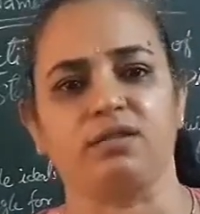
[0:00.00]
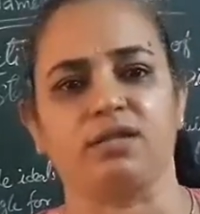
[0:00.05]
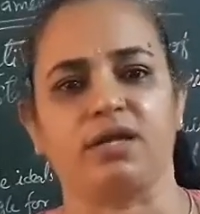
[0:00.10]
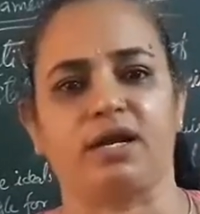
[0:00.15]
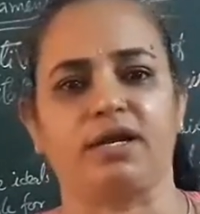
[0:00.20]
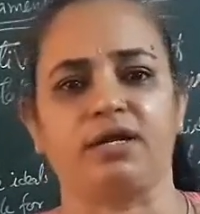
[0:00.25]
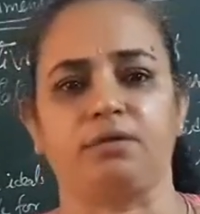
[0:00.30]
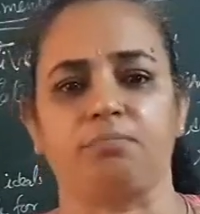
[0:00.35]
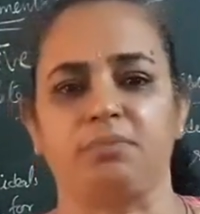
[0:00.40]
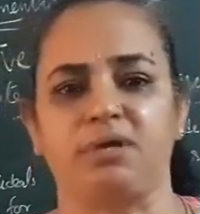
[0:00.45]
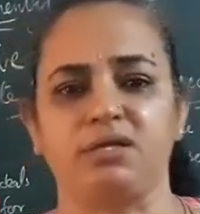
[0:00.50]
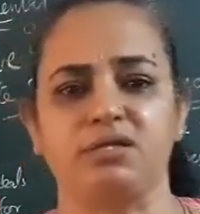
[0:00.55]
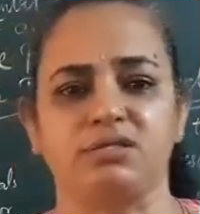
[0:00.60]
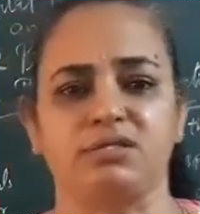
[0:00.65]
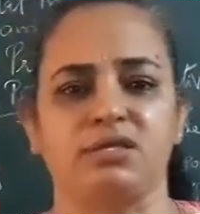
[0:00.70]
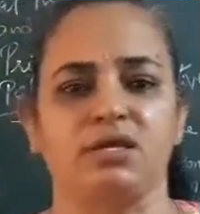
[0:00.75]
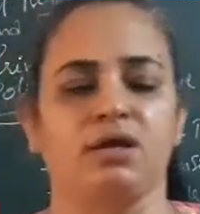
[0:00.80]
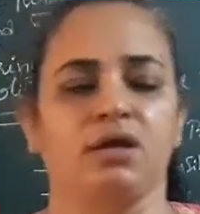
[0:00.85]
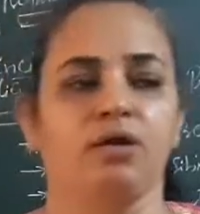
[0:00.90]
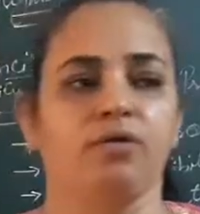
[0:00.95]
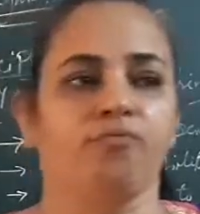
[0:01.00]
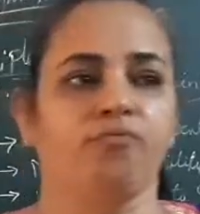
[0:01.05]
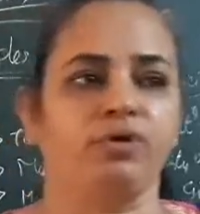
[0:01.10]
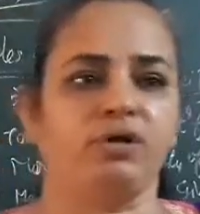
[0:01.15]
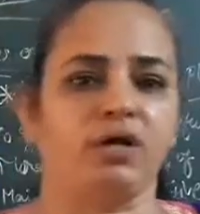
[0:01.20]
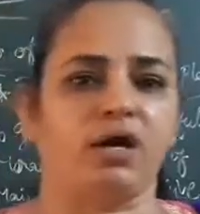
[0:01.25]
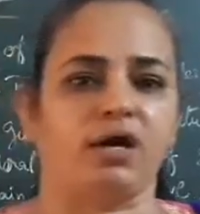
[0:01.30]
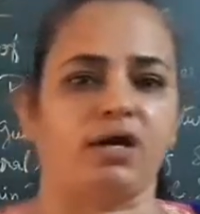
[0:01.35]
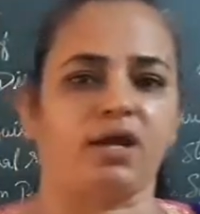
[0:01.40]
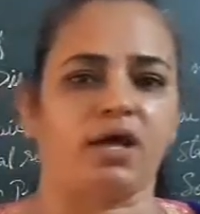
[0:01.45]
That means
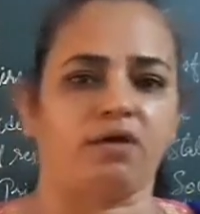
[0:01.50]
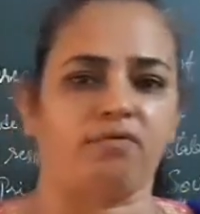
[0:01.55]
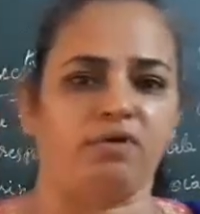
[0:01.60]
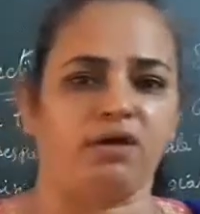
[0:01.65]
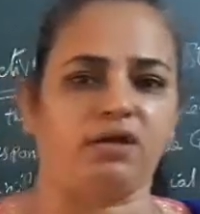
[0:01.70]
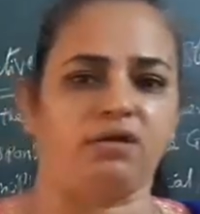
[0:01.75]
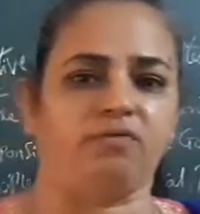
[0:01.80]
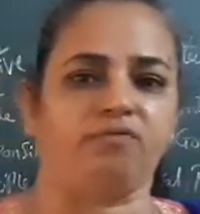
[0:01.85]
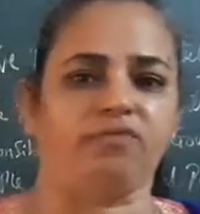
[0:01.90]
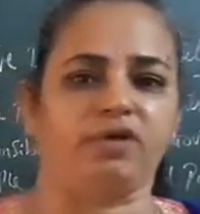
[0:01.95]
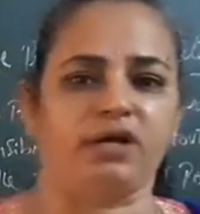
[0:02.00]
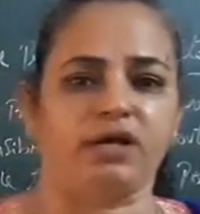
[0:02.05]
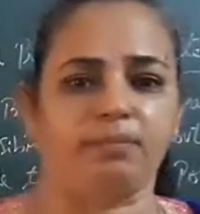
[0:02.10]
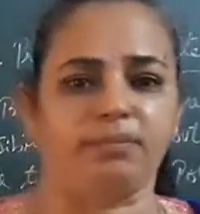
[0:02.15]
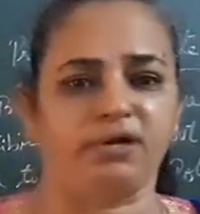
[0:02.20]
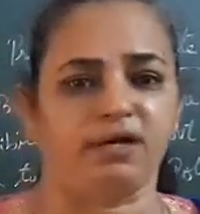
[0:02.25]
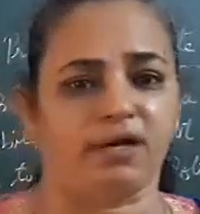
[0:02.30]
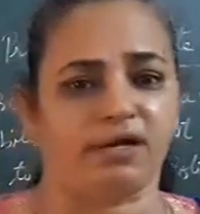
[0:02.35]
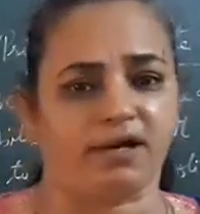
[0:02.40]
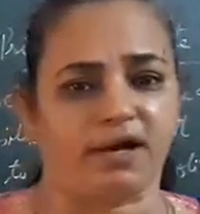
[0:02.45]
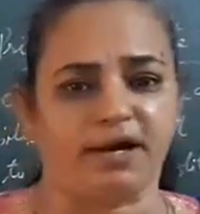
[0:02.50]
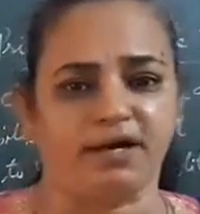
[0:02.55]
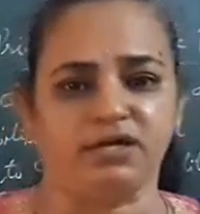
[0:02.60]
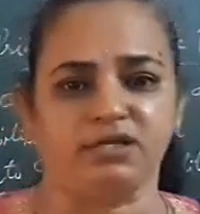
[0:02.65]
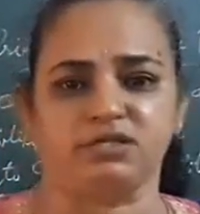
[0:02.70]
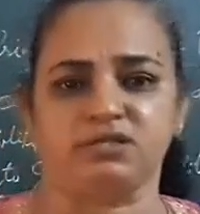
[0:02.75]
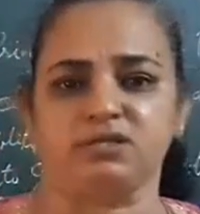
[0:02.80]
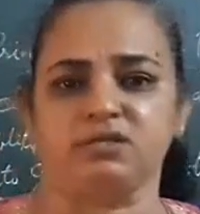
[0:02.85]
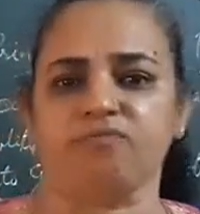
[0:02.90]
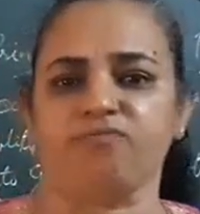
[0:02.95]
we are having fundamental
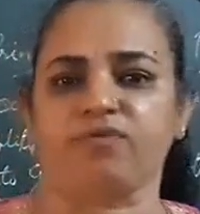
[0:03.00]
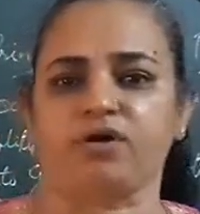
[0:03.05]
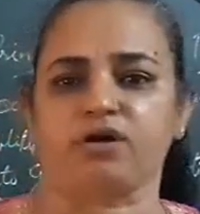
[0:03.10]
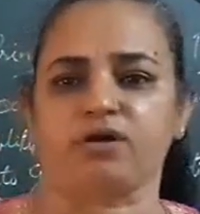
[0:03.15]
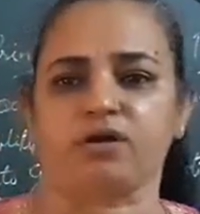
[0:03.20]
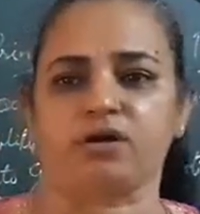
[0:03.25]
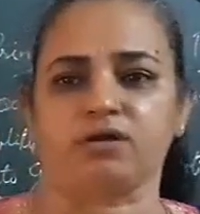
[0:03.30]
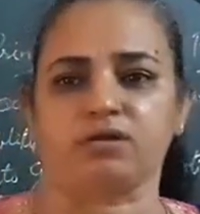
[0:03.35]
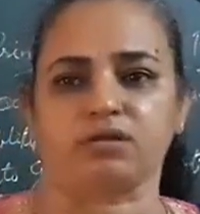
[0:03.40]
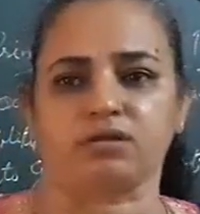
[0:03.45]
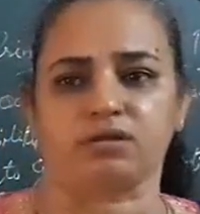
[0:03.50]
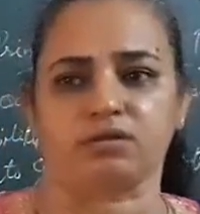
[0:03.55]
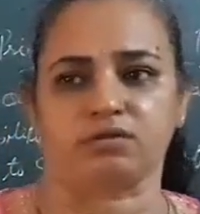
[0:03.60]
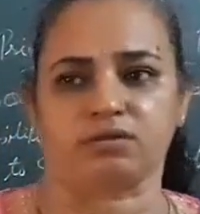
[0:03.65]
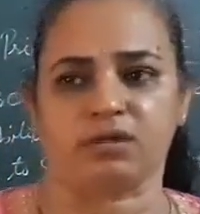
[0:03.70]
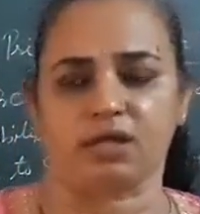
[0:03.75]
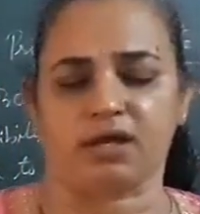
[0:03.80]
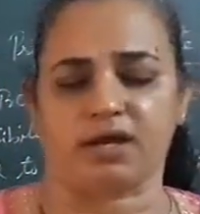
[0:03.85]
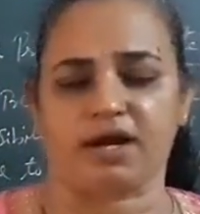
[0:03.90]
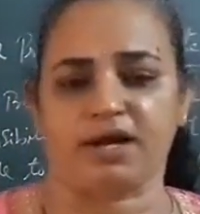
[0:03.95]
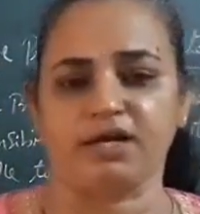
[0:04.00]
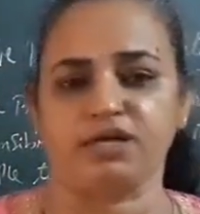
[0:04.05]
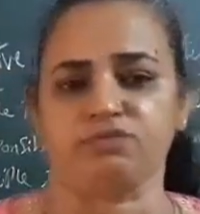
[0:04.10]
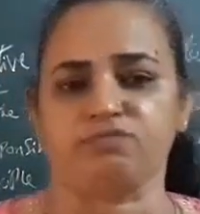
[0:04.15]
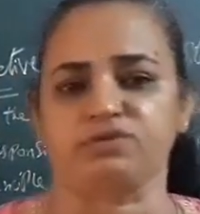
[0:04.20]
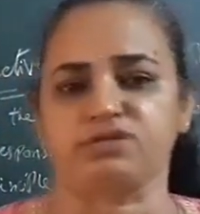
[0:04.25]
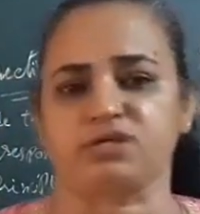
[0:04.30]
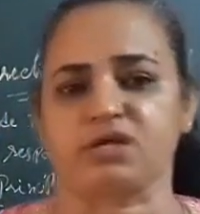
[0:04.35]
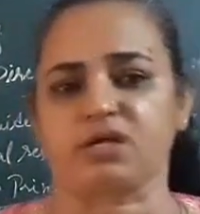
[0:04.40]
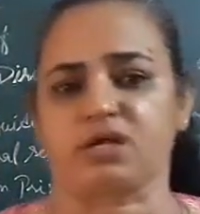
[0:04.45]
rights for the rights
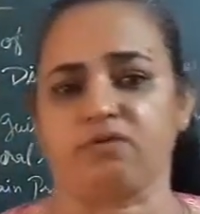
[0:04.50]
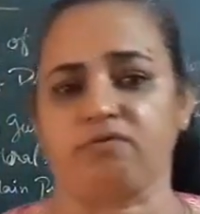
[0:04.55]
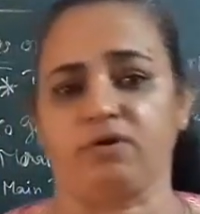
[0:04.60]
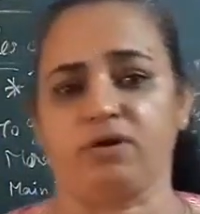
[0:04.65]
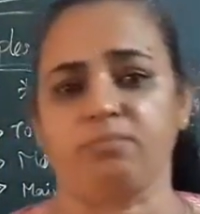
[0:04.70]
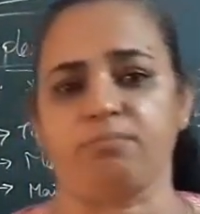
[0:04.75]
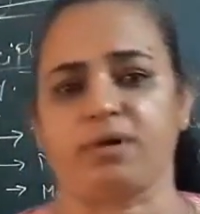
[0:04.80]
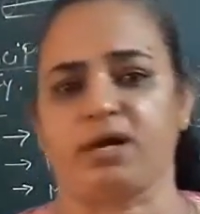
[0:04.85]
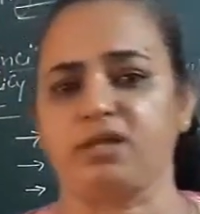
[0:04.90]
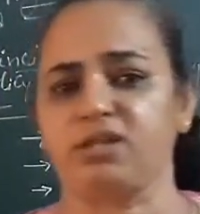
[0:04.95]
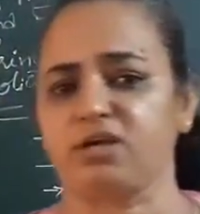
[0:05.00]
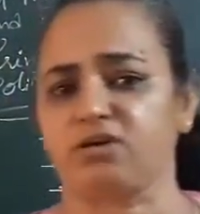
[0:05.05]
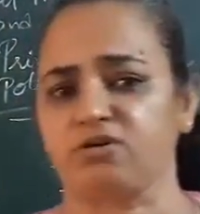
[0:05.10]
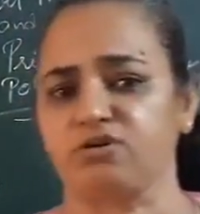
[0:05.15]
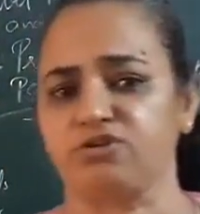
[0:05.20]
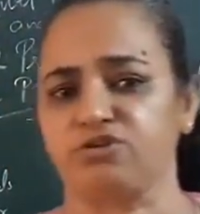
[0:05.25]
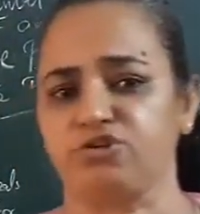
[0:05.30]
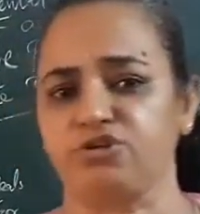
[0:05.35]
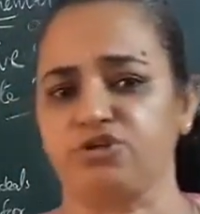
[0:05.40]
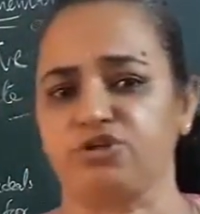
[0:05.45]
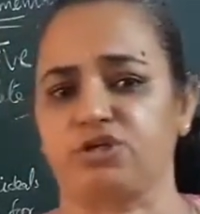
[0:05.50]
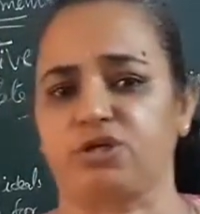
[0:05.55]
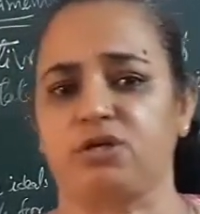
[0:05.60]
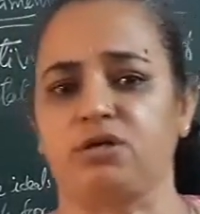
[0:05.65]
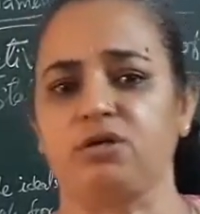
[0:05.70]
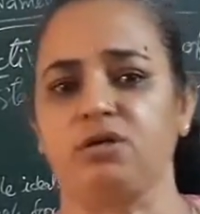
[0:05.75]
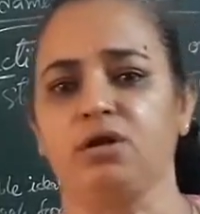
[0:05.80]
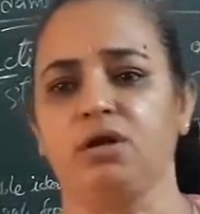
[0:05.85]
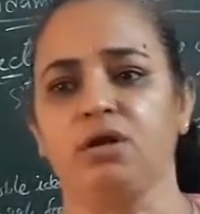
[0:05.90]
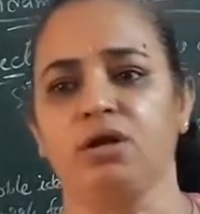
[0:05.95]
which are given by the
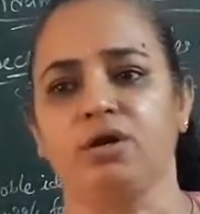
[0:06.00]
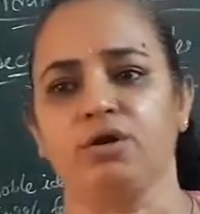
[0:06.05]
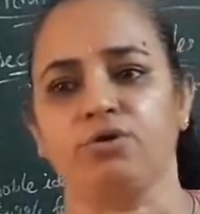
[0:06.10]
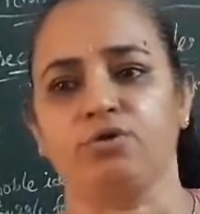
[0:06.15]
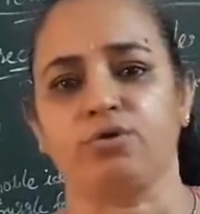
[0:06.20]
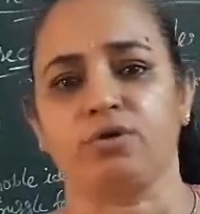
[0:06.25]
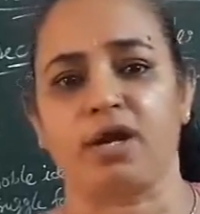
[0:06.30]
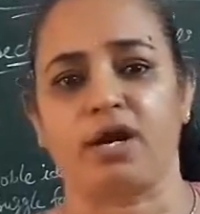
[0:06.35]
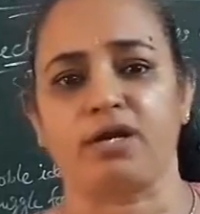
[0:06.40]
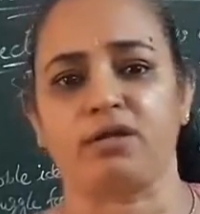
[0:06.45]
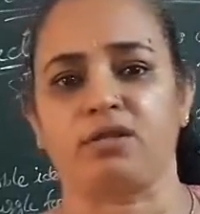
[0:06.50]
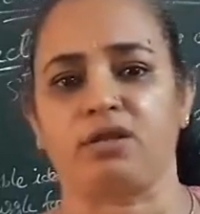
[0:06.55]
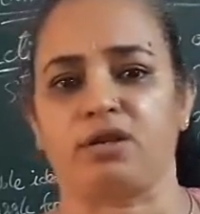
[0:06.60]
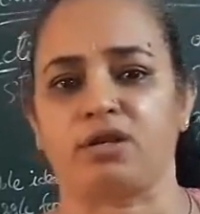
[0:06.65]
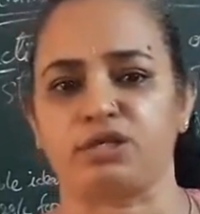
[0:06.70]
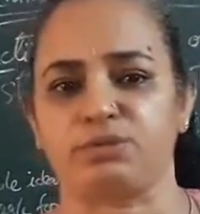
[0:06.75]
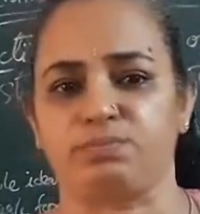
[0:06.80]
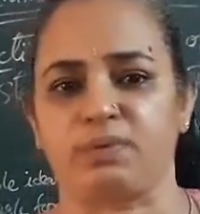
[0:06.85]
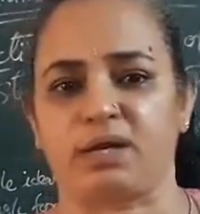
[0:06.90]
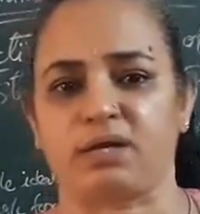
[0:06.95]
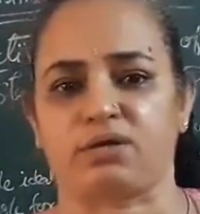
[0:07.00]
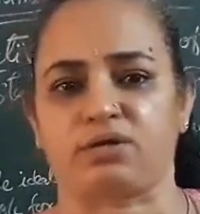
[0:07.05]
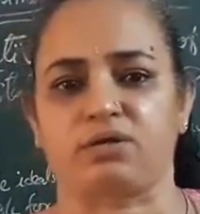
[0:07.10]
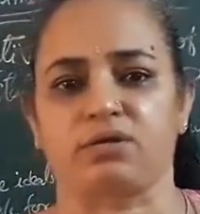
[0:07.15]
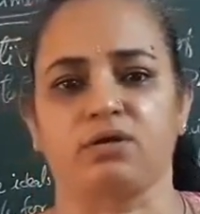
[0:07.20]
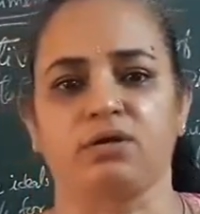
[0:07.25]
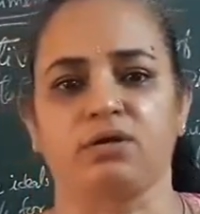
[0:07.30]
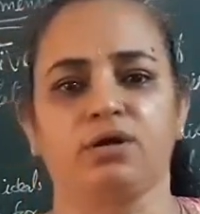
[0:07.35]
Constitution to get respect,